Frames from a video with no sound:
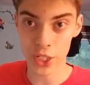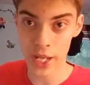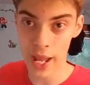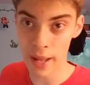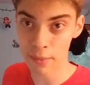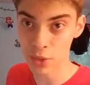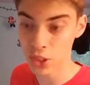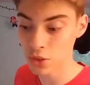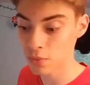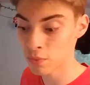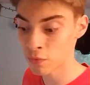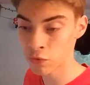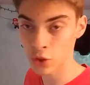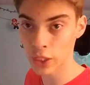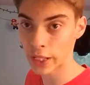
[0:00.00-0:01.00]
Luigi games
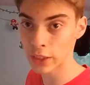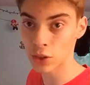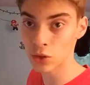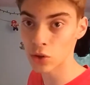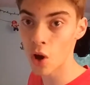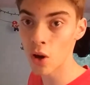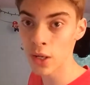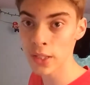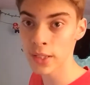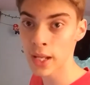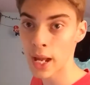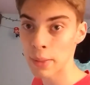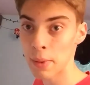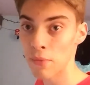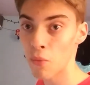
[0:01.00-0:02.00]
for like the
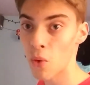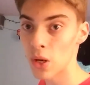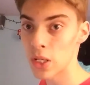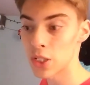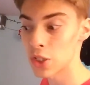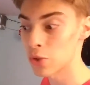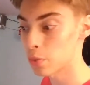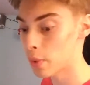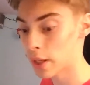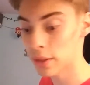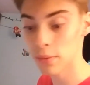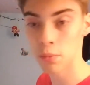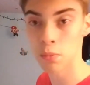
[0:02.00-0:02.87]
longest time I've wanted to.